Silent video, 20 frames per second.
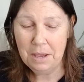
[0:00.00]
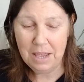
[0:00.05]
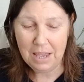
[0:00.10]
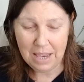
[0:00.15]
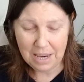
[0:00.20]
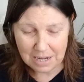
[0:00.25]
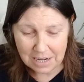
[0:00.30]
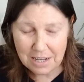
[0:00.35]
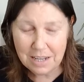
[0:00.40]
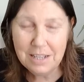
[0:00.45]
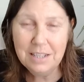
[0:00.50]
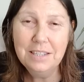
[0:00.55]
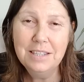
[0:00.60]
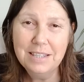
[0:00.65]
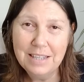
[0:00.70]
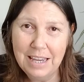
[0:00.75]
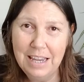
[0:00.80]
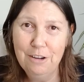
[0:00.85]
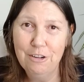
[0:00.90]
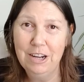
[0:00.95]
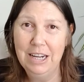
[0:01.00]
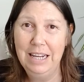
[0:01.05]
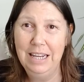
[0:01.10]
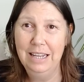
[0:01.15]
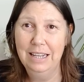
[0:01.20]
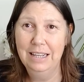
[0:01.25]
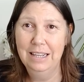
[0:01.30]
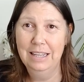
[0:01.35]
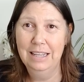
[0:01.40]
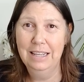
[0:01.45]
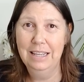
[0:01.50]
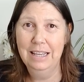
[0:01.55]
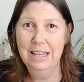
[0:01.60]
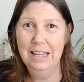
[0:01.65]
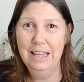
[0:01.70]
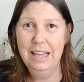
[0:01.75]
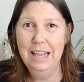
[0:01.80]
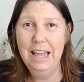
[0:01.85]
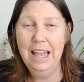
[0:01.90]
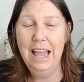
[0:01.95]
And it is scary.
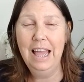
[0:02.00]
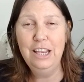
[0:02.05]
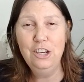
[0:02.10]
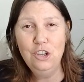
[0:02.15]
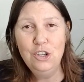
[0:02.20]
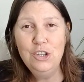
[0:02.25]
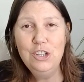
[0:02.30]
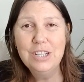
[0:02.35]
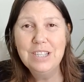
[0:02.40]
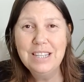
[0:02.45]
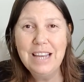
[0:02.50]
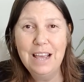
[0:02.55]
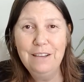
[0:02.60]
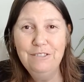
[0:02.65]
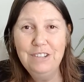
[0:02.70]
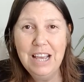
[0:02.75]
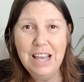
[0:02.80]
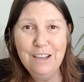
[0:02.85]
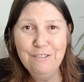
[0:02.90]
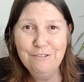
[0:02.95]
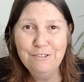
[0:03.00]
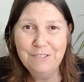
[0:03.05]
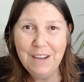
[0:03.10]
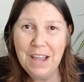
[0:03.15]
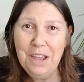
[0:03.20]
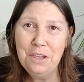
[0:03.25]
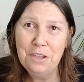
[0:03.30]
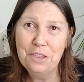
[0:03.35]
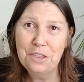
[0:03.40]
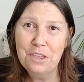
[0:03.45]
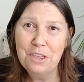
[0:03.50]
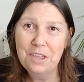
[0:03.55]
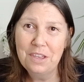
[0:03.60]
And you just have to have faith.